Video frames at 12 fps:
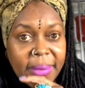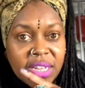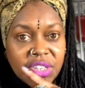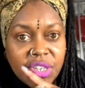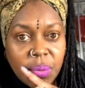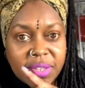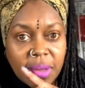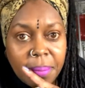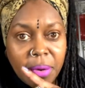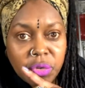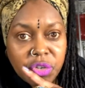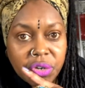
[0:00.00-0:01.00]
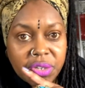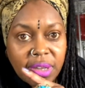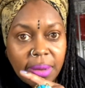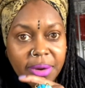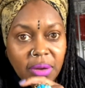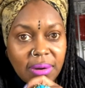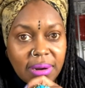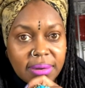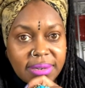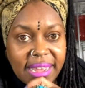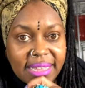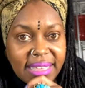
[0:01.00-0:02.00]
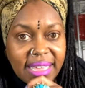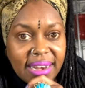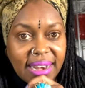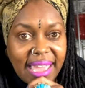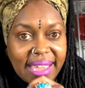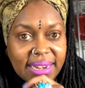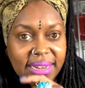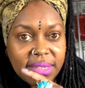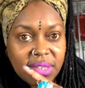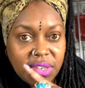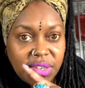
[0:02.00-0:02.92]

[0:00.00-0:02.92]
she was a moocher. Some don't take that lightly to